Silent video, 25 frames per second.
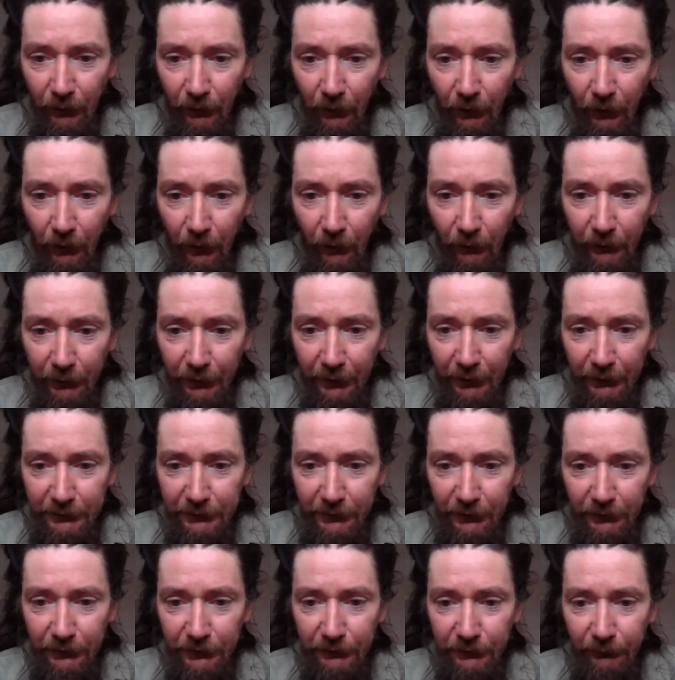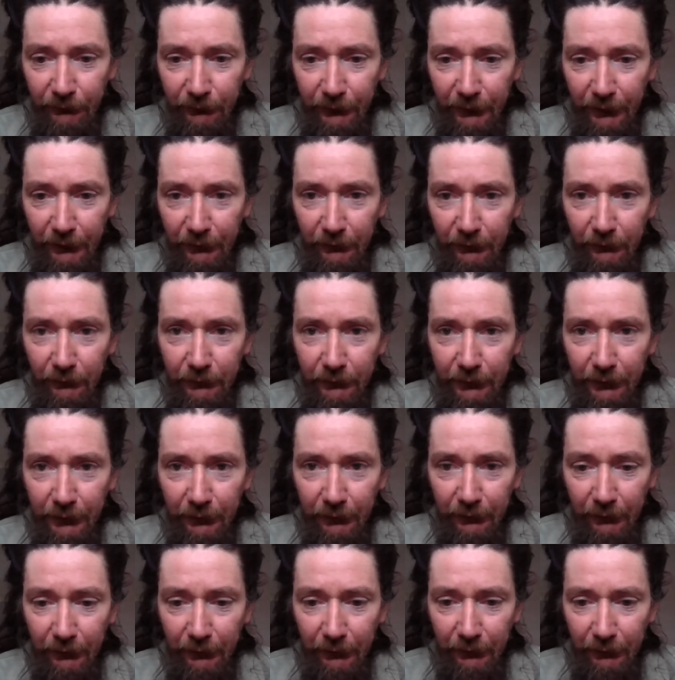Okay, it's not showing that.
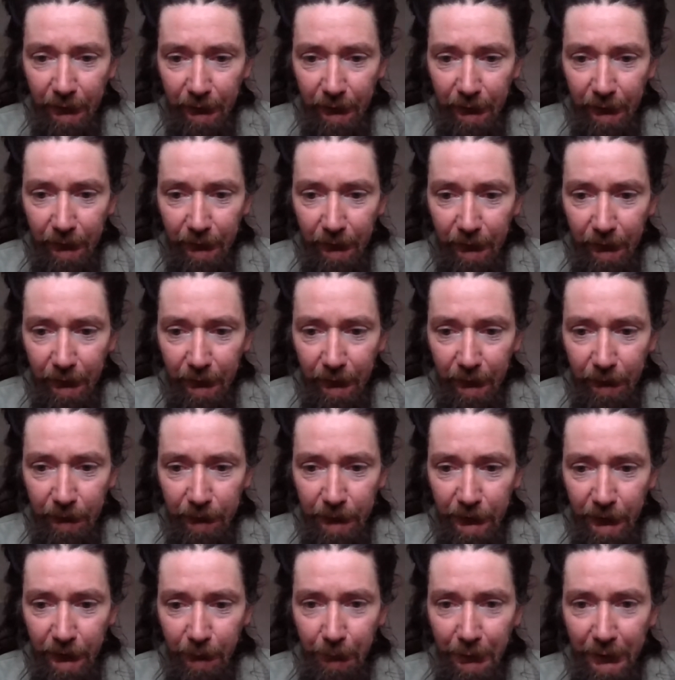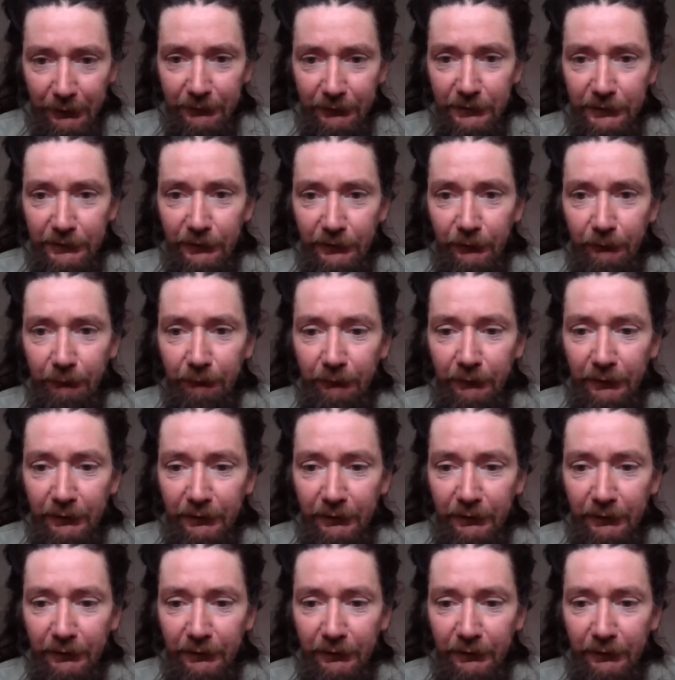Okay, sorry, back to Zoom.